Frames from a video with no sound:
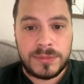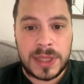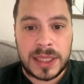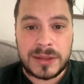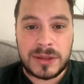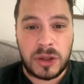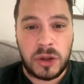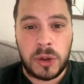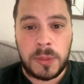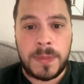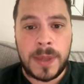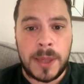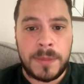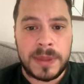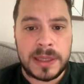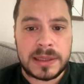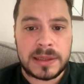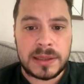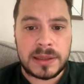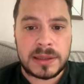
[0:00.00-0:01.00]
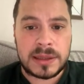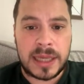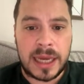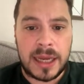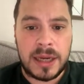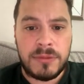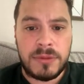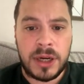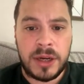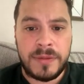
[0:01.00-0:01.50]
it's a good bit of business
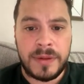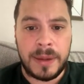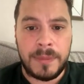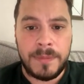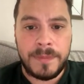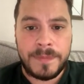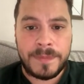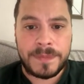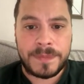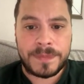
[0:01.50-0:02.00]
getting rid of him.